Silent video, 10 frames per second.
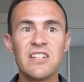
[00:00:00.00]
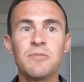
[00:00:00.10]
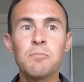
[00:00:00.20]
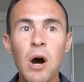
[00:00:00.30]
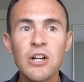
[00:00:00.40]

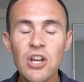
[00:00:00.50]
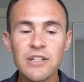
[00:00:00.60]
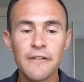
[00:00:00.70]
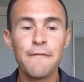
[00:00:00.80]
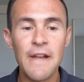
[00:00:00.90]
as much
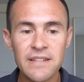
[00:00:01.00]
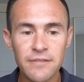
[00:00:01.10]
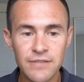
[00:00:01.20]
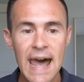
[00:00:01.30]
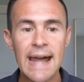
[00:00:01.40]
a
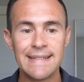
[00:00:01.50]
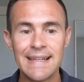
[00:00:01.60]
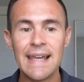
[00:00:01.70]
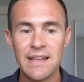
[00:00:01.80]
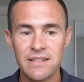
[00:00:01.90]
defensive
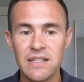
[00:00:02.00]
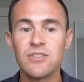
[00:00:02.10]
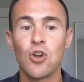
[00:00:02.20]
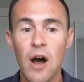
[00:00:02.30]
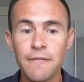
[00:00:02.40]
tactic as it
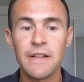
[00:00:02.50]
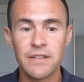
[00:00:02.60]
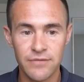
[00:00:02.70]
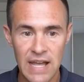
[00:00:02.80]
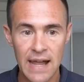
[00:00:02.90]
is an
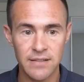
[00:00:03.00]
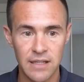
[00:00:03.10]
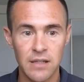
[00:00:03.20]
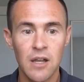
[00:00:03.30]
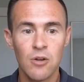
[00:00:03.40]
offensive
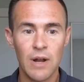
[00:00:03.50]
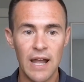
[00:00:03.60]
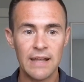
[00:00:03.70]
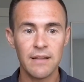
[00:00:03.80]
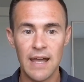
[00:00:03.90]
tactic,
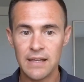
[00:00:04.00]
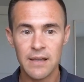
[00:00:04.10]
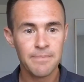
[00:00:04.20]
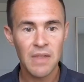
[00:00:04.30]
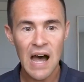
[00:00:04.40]
right?
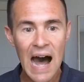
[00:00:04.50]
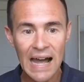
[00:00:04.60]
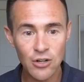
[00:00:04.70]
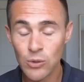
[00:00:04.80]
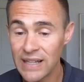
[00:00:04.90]
Like
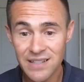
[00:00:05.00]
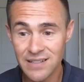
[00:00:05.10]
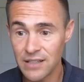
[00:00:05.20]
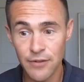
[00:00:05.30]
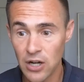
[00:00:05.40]
I don't get
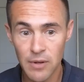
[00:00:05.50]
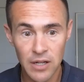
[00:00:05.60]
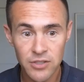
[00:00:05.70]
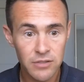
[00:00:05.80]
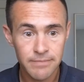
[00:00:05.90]
sick very
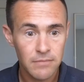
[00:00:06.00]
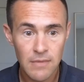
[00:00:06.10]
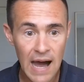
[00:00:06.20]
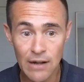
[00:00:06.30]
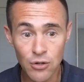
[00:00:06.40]
much.
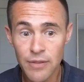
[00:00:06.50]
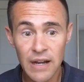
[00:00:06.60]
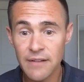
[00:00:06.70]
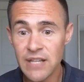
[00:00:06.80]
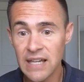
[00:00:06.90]
I don't know
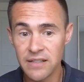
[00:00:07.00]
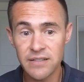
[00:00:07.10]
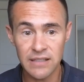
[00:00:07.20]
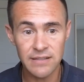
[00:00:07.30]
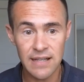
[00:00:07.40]
that I've taken a
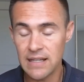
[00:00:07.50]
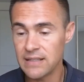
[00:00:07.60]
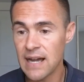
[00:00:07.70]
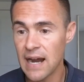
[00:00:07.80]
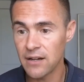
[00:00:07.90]
sick day the
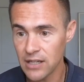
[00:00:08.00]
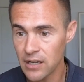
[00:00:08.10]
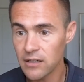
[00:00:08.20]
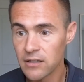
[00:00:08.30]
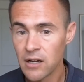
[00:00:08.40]
entire
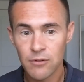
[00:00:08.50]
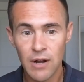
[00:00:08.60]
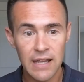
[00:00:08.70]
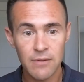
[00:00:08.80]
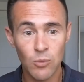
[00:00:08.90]
year,
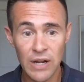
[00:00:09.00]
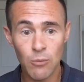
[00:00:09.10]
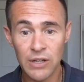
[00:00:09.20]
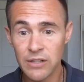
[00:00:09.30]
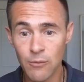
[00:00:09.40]
right?
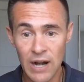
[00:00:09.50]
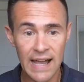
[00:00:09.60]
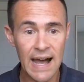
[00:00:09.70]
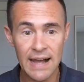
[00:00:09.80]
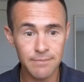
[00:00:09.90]
When
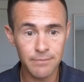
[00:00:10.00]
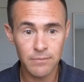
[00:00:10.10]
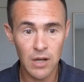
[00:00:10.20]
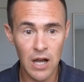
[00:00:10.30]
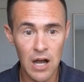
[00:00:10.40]
I got
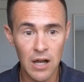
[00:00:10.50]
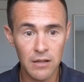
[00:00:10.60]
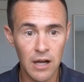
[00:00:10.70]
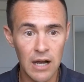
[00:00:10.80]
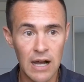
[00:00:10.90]

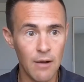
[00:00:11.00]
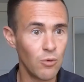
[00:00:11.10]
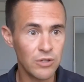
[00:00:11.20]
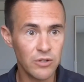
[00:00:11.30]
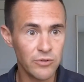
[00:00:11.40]
I
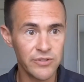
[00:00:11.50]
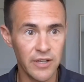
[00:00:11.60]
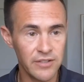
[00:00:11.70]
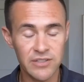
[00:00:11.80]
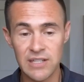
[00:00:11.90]
won't use
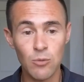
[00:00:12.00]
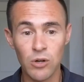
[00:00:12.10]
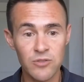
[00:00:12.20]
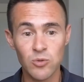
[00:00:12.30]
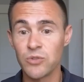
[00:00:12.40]
the C
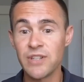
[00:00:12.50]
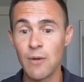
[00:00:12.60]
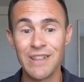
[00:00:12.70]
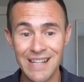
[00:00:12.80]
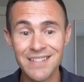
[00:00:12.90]
word. So we'll
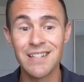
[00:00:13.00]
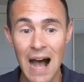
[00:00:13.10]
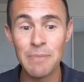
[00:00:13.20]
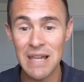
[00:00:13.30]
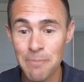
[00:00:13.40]
say when the
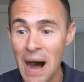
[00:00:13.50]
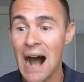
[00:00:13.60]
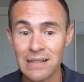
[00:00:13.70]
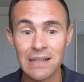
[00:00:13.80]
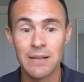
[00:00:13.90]
zombie
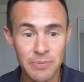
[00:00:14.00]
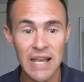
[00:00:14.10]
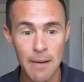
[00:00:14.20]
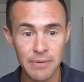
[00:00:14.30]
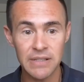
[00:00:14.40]
apocalypse
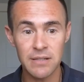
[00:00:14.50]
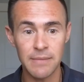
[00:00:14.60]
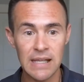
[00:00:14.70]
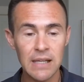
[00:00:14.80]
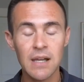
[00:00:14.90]
happened to
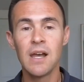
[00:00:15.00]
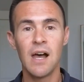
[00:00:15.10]
me,